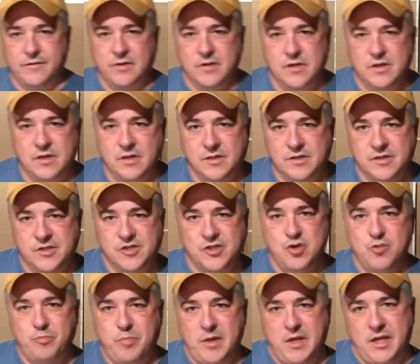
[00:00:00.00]
of a
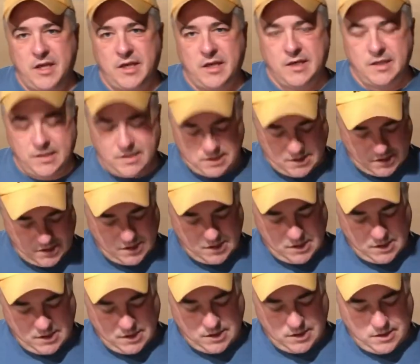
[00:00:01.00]
soupy
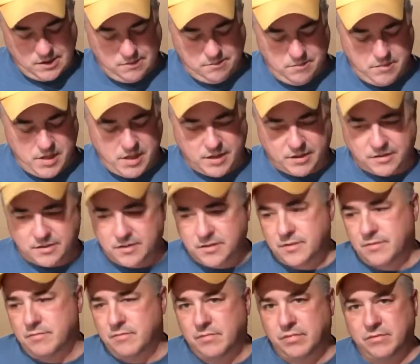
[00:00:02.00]

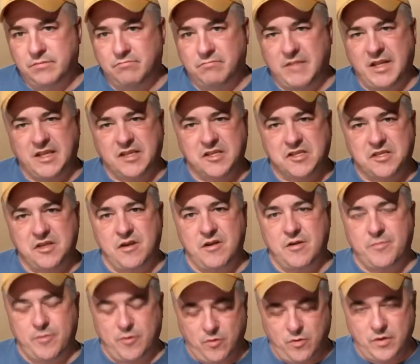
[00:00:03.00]
mix, like
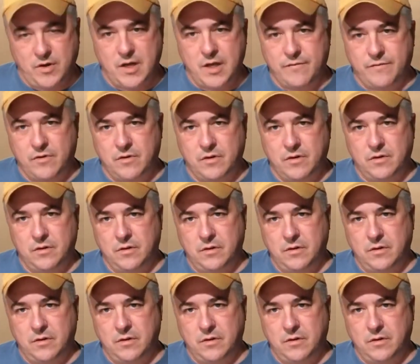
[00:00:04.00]
syrup or whatever.